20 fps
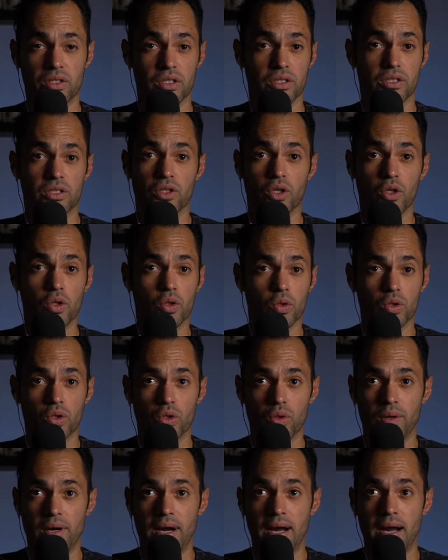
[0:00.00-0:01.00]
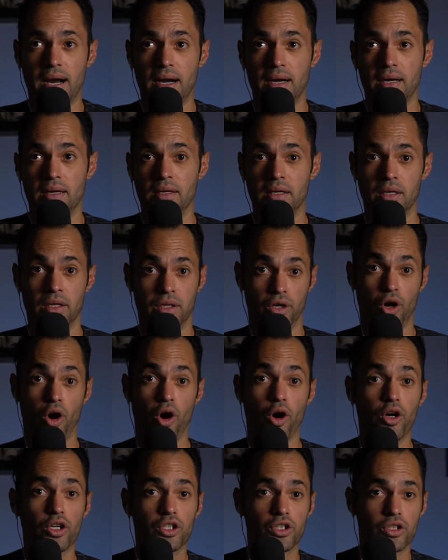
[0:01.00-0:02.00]
to circle track,
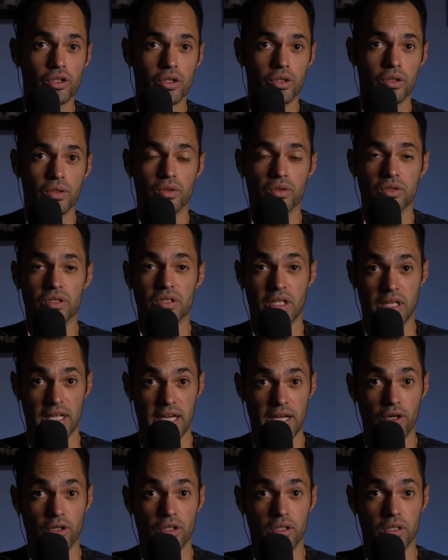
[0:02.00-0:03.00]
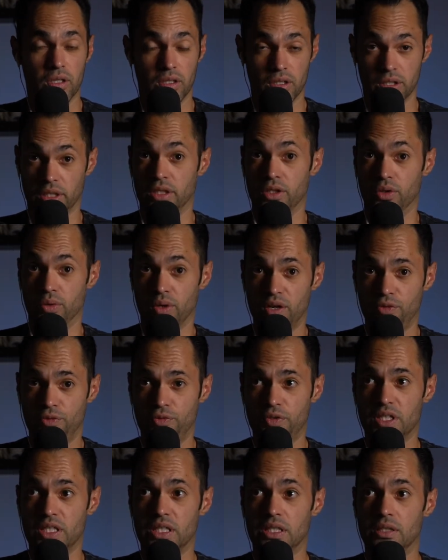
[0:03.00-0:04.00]
car shows, later to
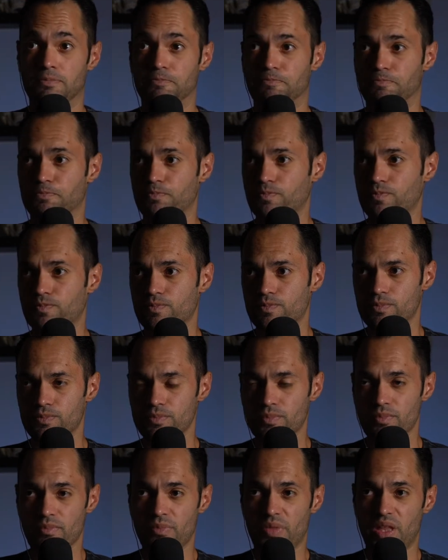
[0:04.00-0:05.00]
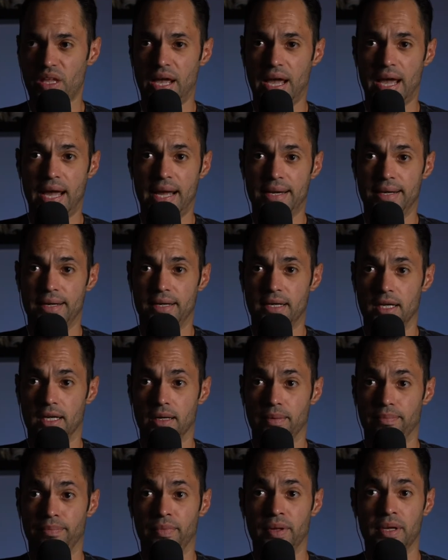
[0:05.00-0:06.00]
drifting, and
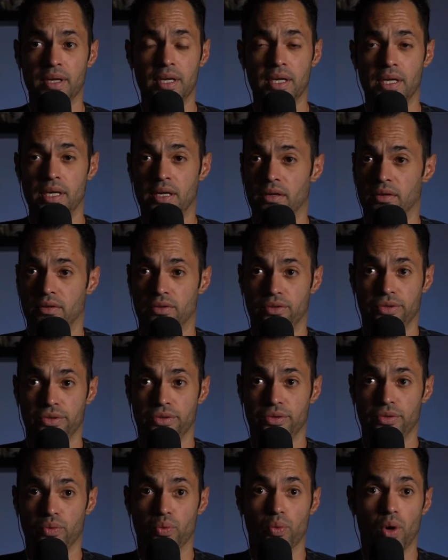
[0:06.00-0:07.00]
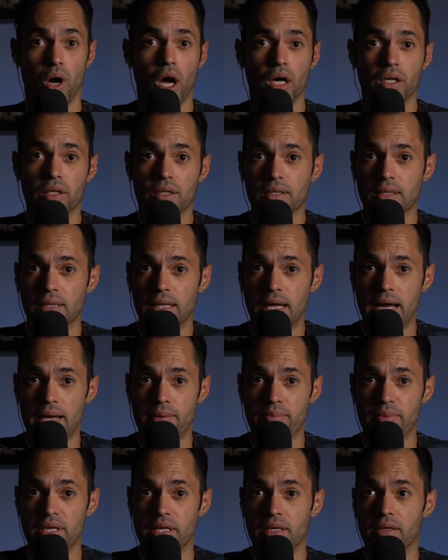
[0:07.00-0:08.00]
to rock
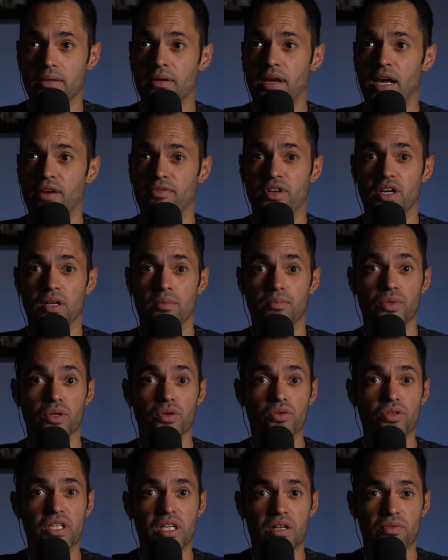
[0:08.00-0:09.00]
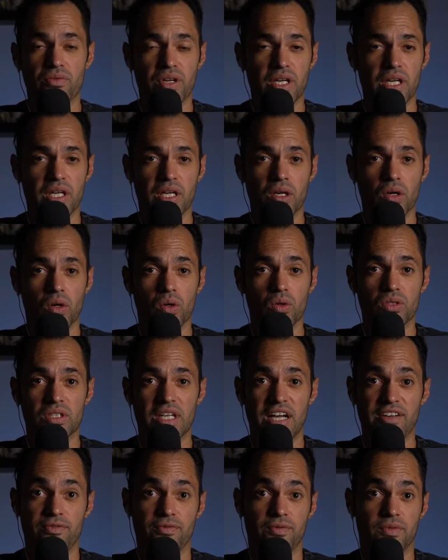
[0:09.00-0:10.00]
climbing. I've done music videos.
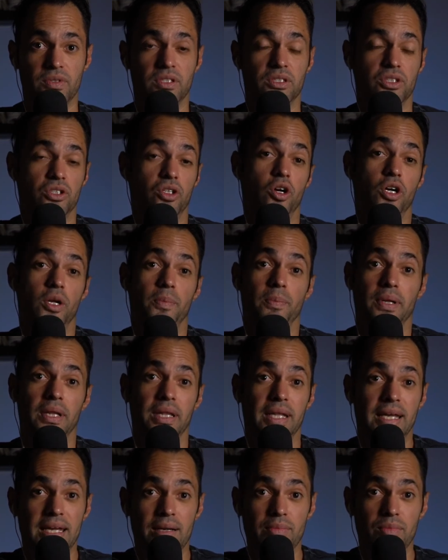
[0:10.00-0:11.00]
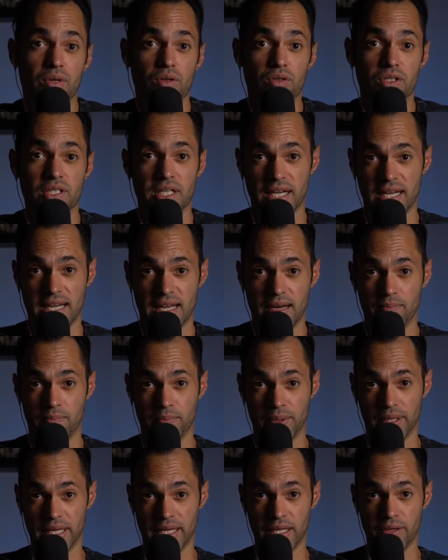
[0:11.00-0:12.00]
I've started playing music and
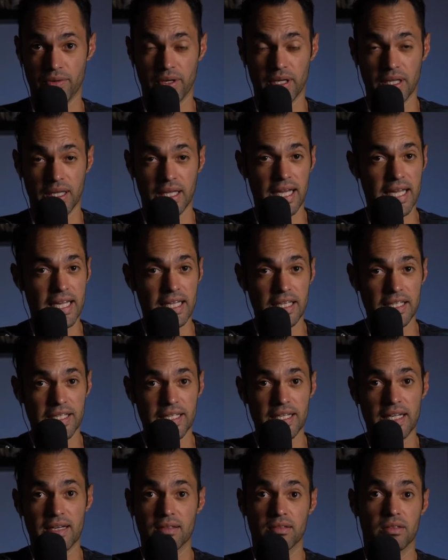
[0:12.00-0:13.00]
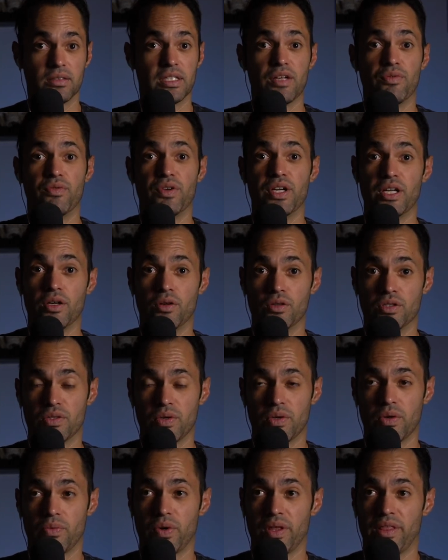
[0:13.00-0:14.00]
play ukulele and did videos
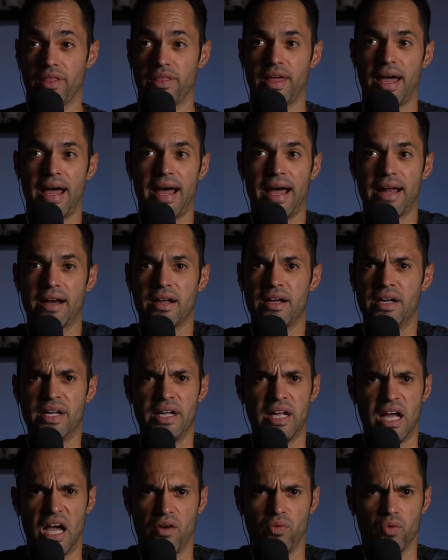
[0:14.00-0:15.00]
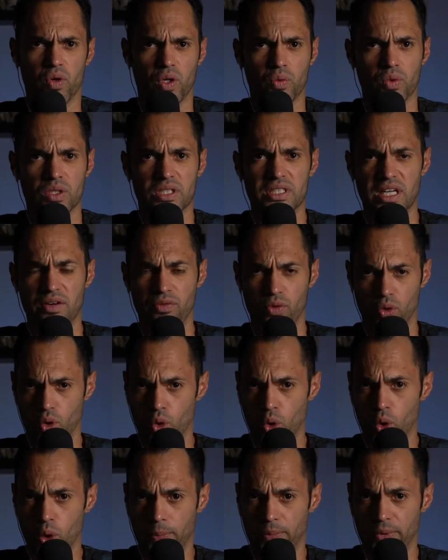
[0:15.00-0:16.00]
with that. I've worked with several
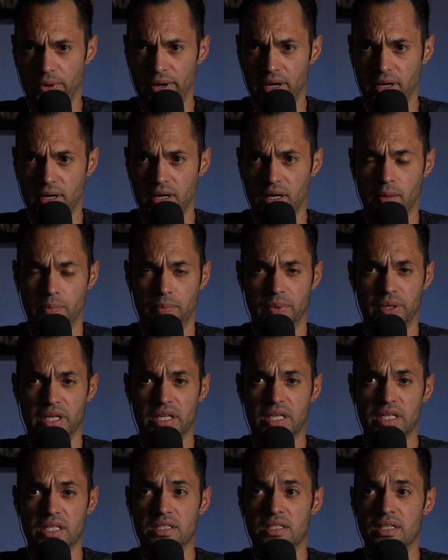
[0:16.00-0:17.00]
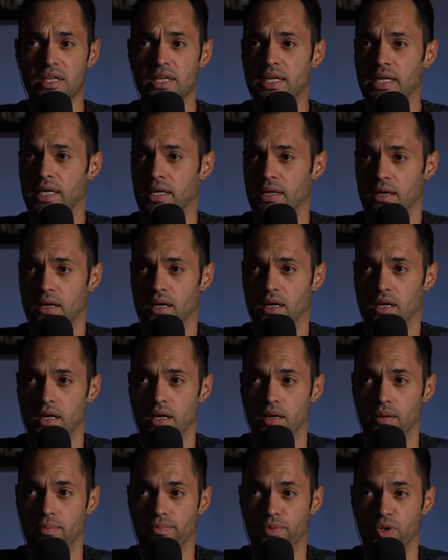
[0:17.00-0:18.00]
corporate companies,
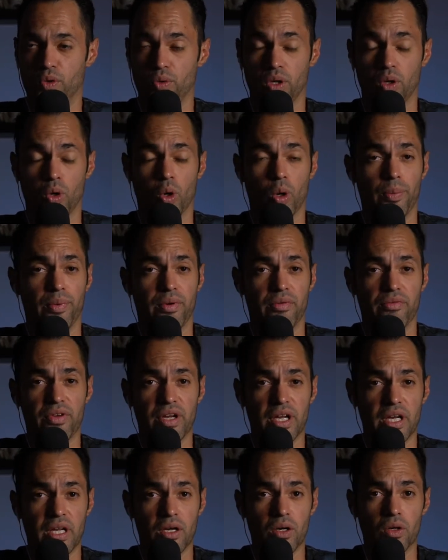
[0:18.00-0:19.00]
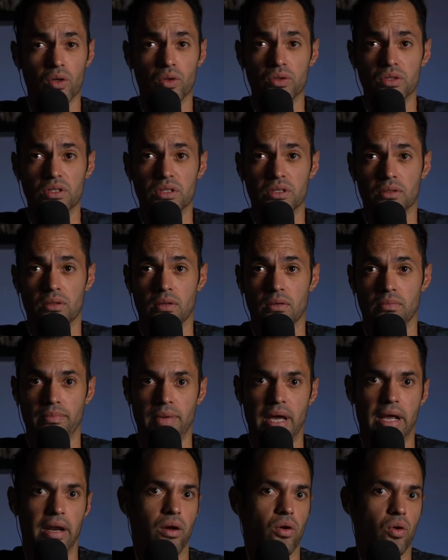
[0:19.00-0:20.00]
doing corporate videos,
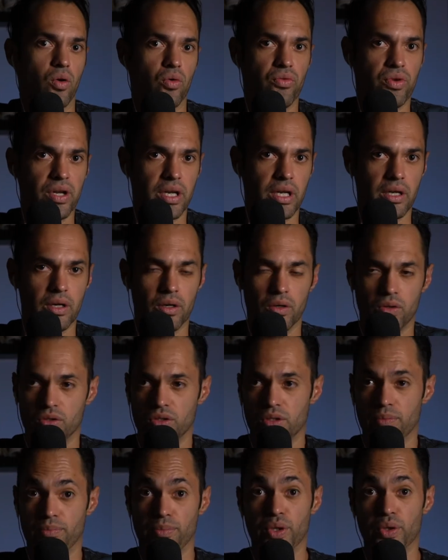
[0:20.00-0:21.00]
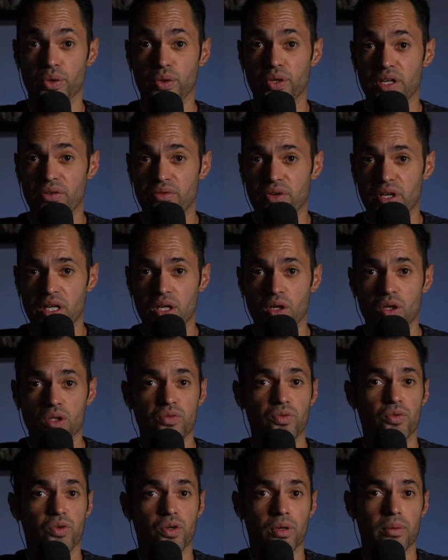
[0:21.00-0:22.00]
medical videos, beauty videos
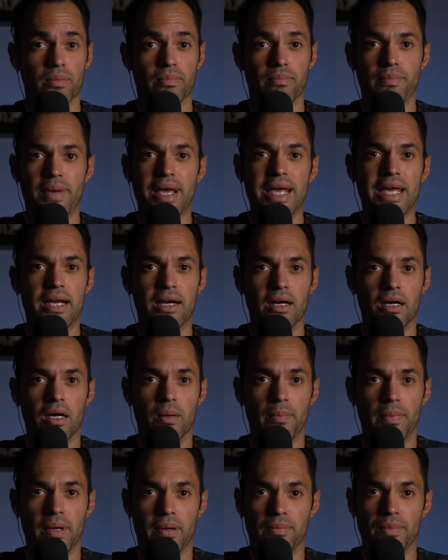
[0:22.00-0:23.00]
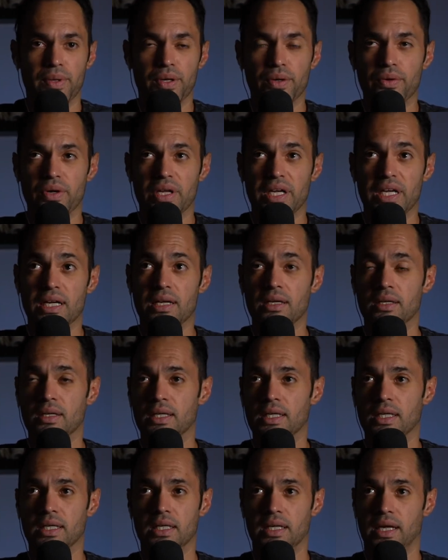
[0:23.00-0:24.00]
for makeup and beauty,
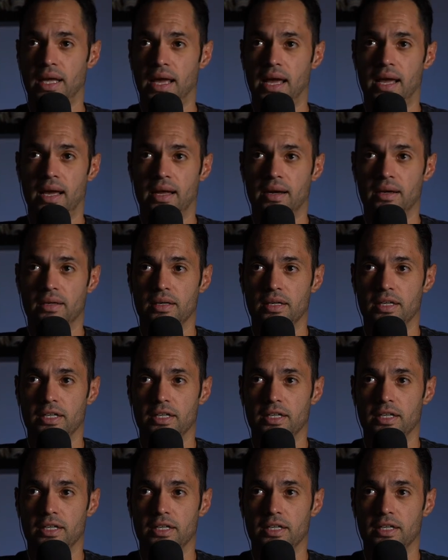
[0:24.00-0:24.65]
and